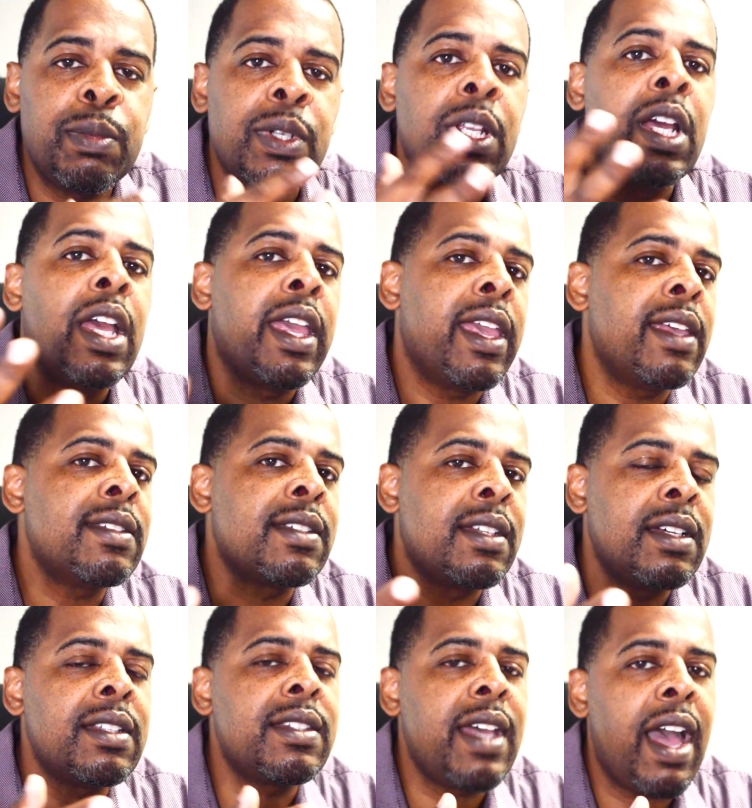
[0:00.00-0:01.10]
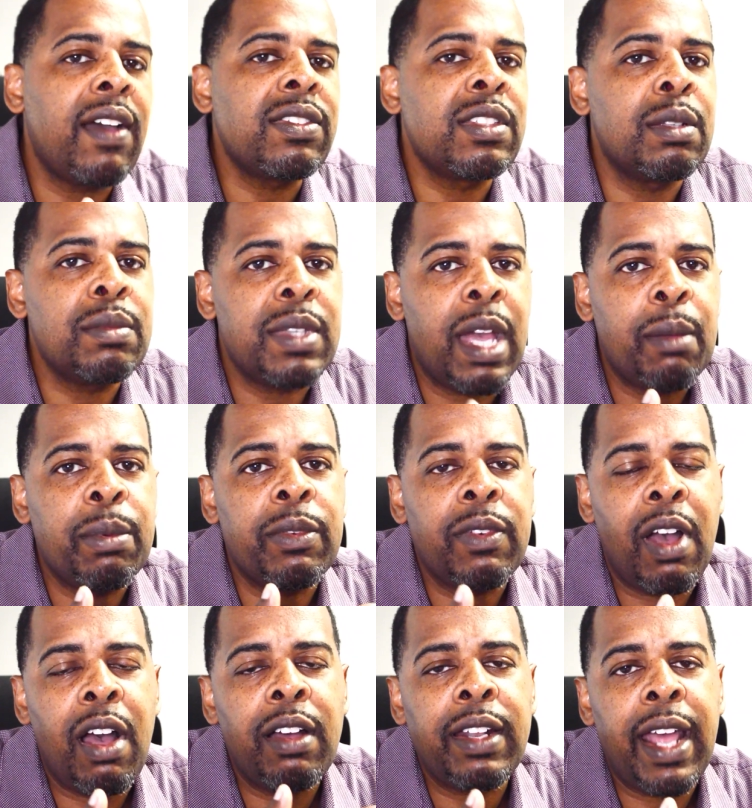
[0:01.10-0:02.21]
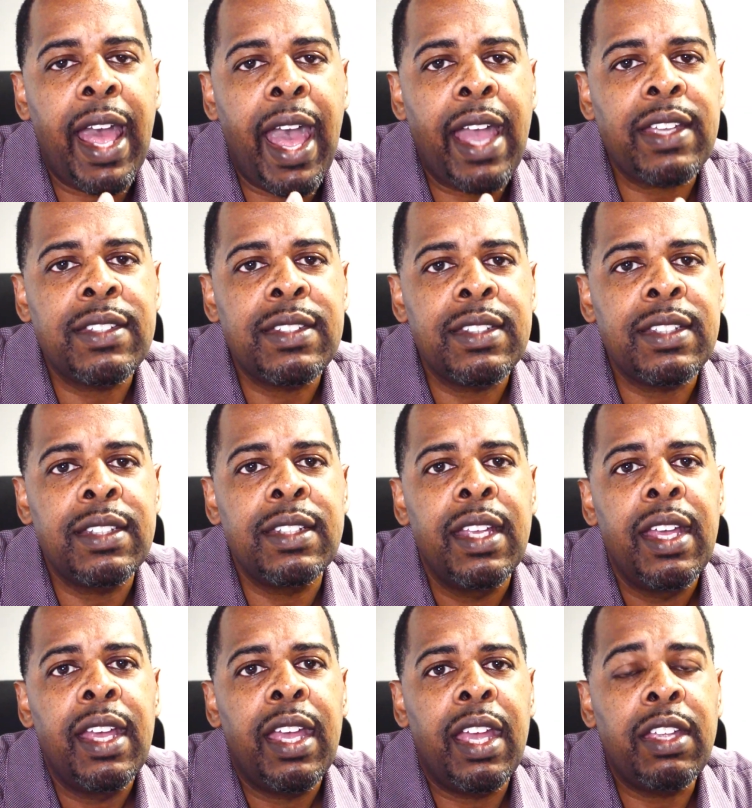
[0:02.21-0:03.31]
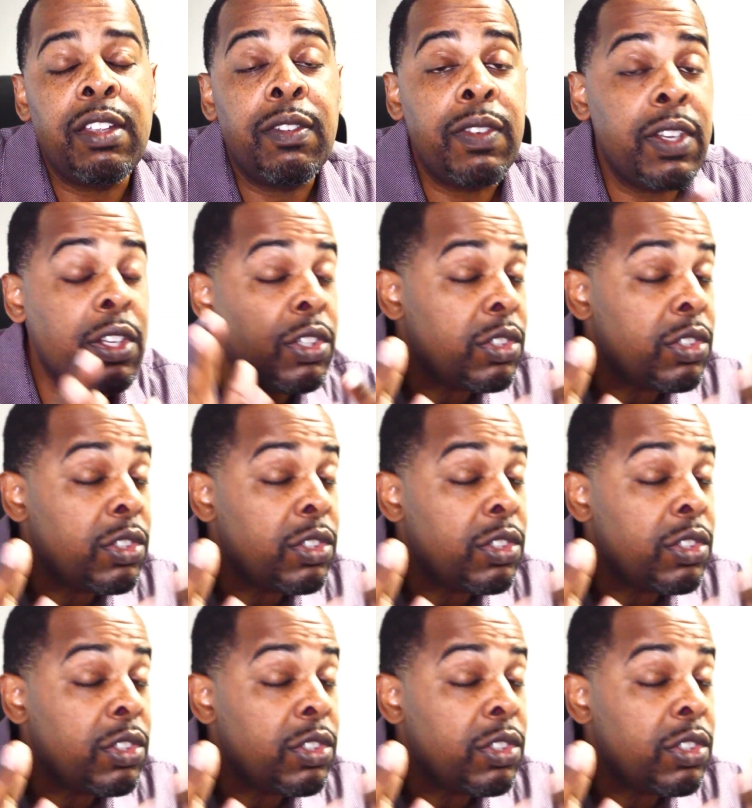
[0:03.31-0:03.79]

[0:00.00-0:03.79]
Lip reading: But it's good to have some type of call to action in your video.